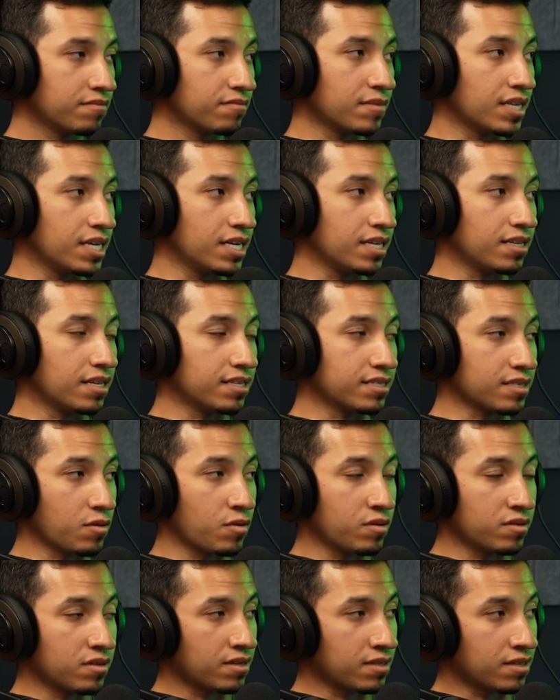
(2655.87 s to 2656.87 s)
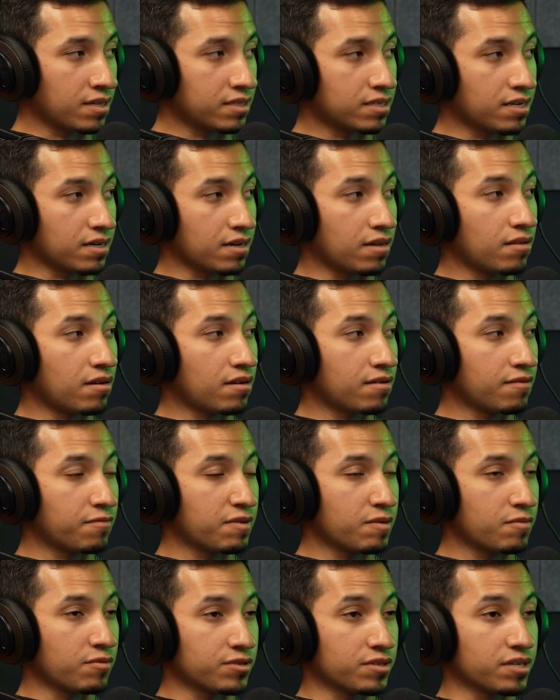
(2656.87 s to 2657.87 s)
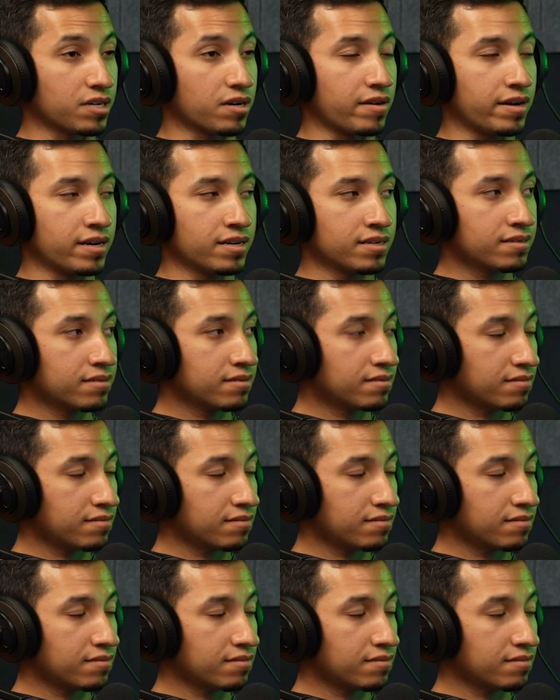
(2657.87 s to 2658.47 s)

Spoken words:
That's like one thing that's like a lot of people's regret,